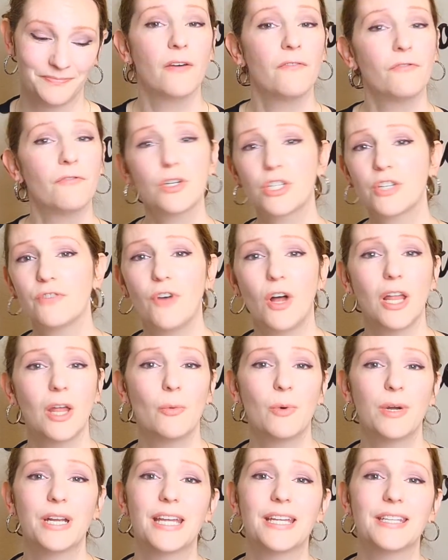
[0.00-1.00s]
First of all, I
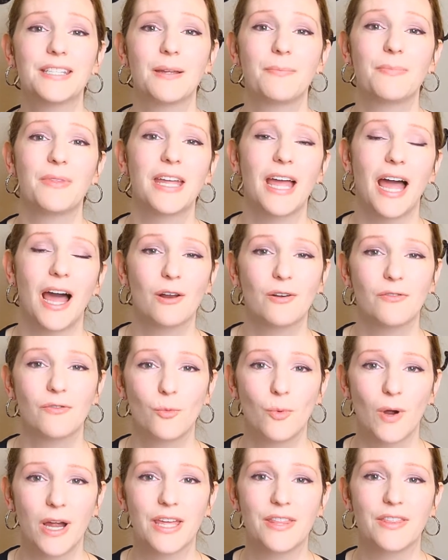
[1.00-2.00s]
want to get something out of the
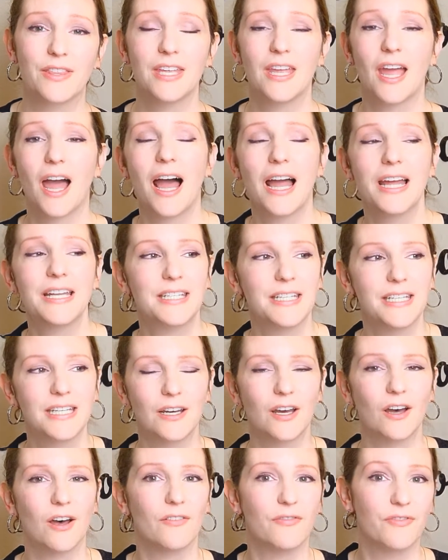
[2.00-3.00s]
way. The
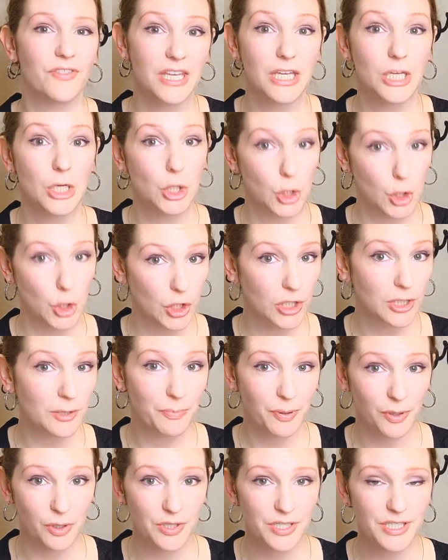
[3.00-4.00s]
idea of the
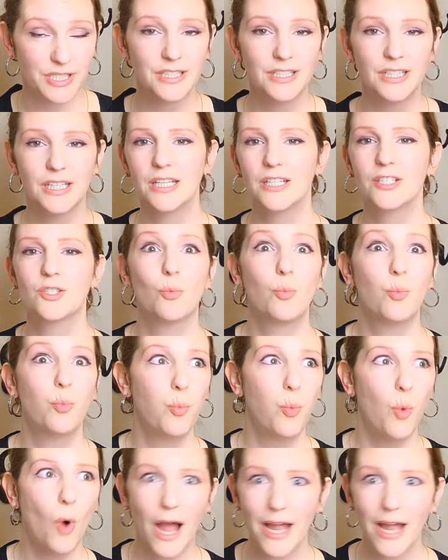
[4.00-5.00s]
good person is
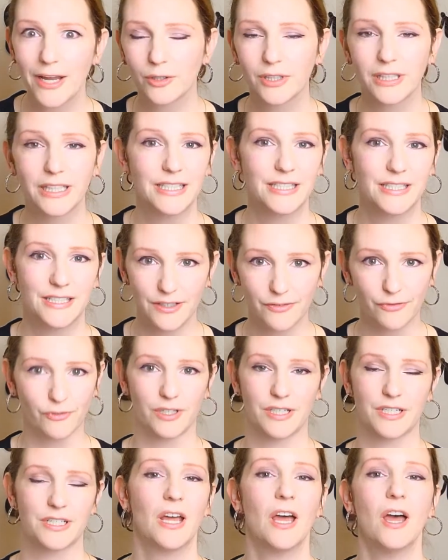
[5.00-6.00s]
wildly
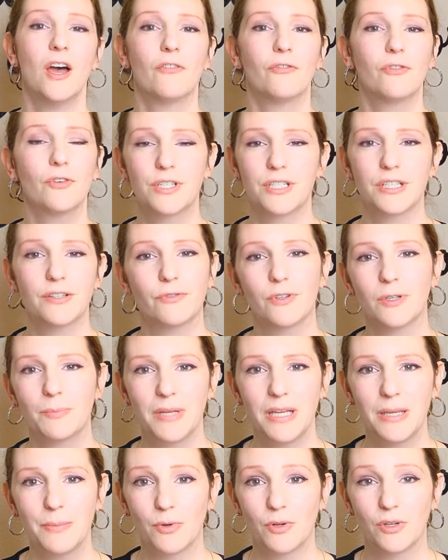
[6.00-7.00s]
different for different
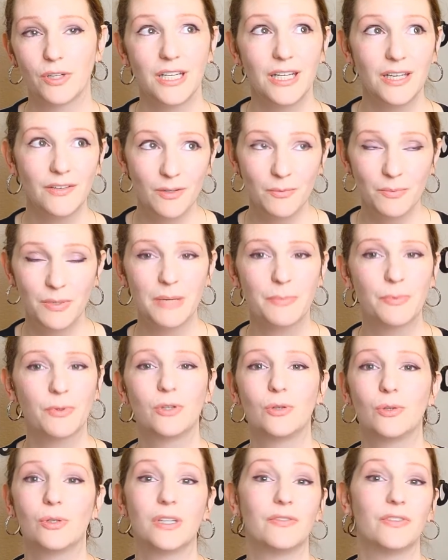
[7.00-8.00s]
people, even people
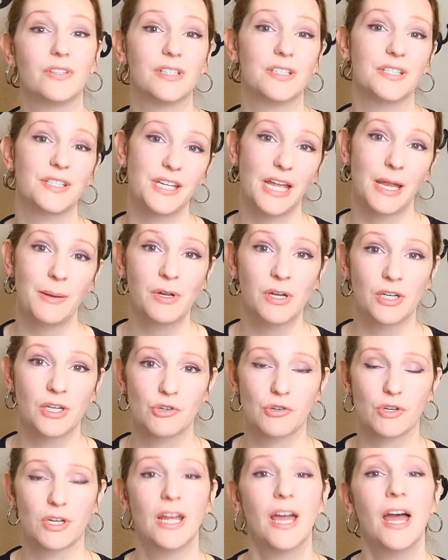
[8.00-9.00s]
who live in the same
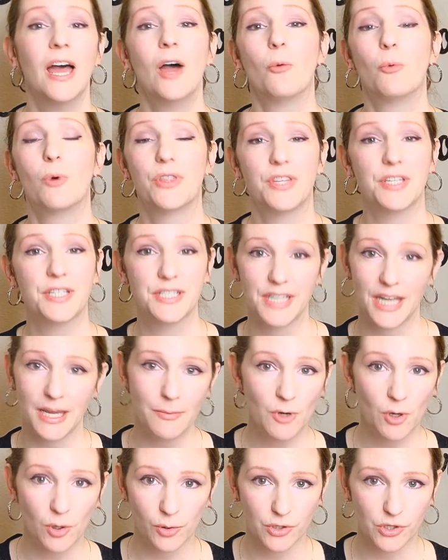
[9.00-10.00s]
country with the
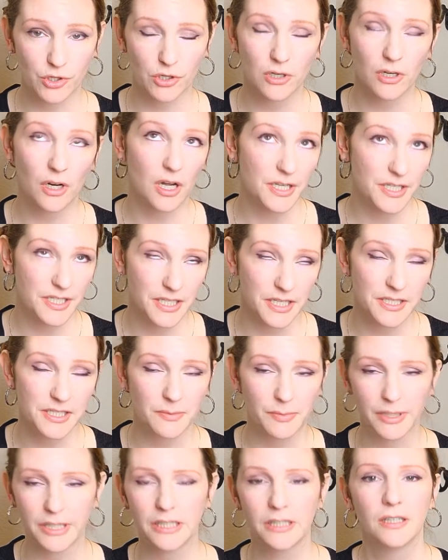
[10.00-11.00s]
same culture,
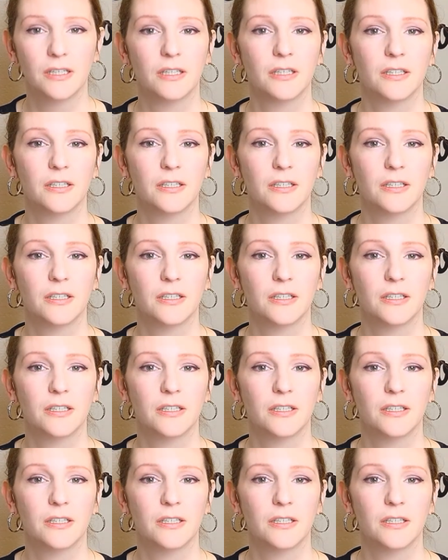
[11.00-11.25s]
ostensibly.